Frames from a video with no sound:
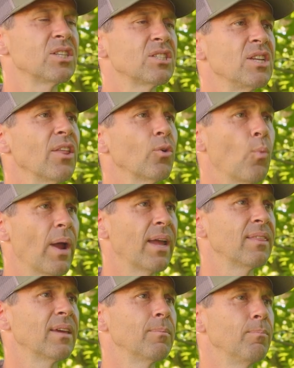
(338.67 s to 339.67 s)
just another
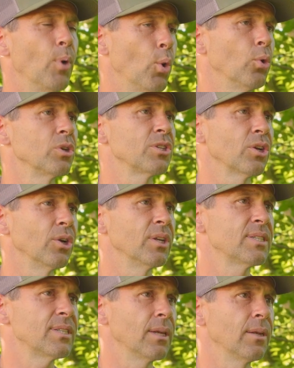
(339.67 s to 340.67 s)
way that boaters are going
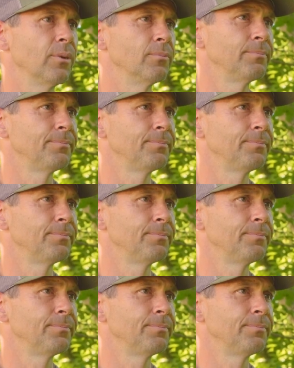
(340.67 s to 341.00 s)
to see you.